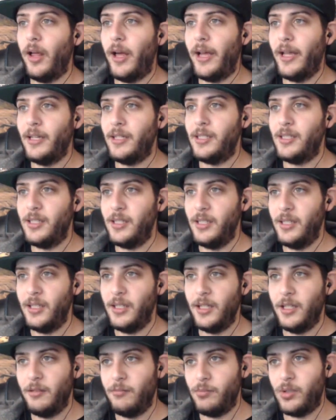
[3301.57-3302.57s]
I
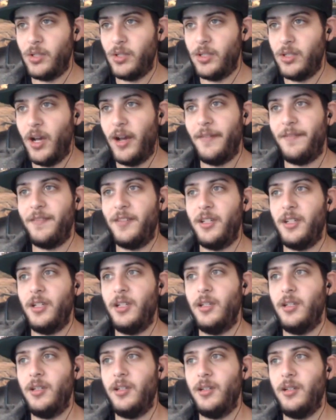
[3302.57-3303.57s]
see him stuffed,
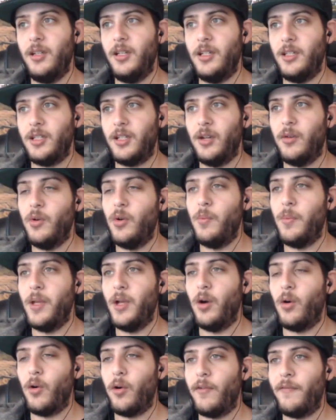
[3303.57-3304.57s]
it's going to
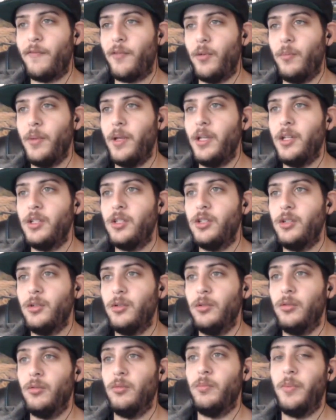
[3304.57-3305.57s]
be hard for me
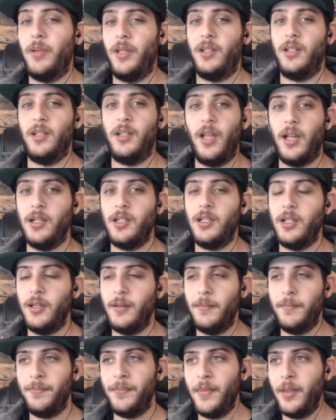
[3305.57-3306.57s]
to pick against
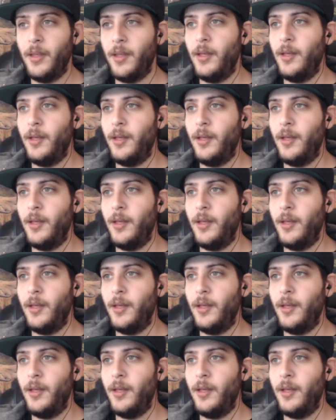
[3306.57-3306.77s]
him.